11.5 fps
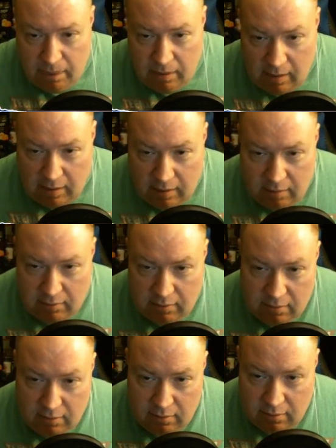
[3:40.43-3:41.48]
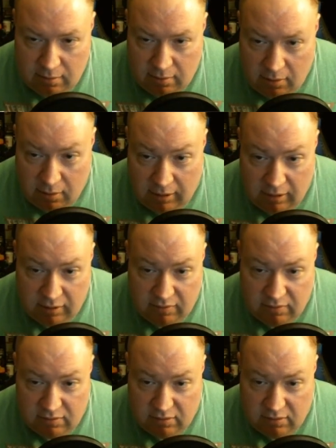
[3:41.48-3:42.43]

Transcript: and our guess is